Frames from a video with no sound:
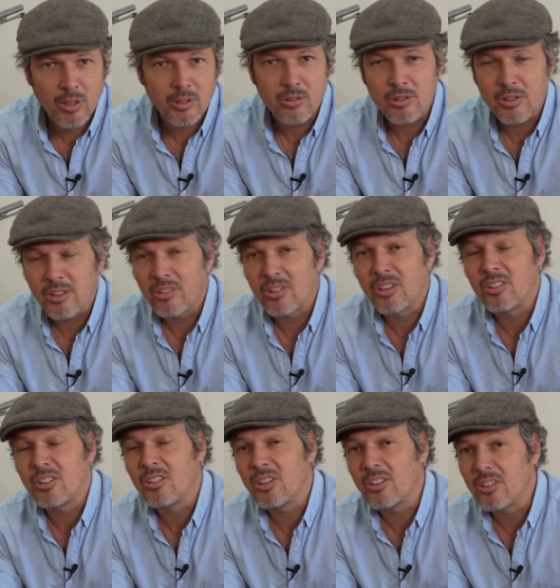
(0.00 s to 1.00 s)
one turn in
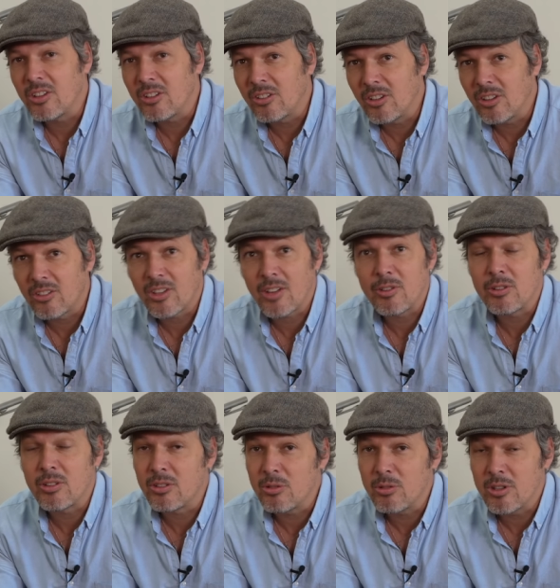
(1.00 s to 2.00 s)
66 inches,
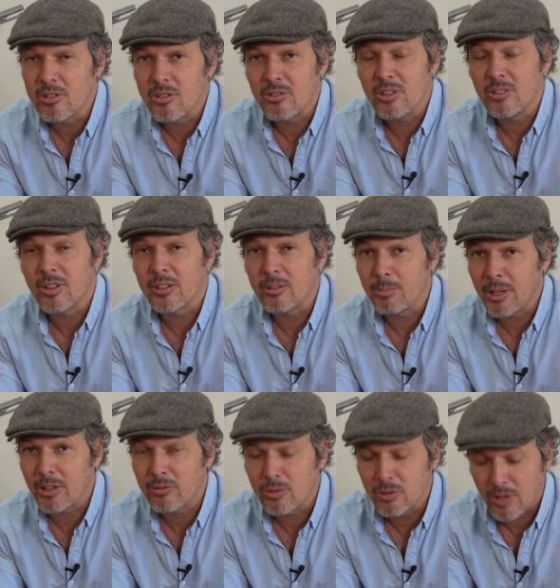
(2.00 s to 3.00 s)
72 inches, these are the
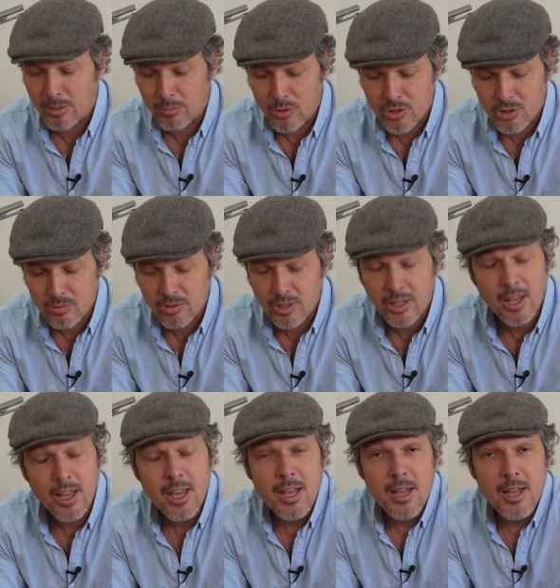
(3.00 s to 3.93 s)
best for round ball shooting.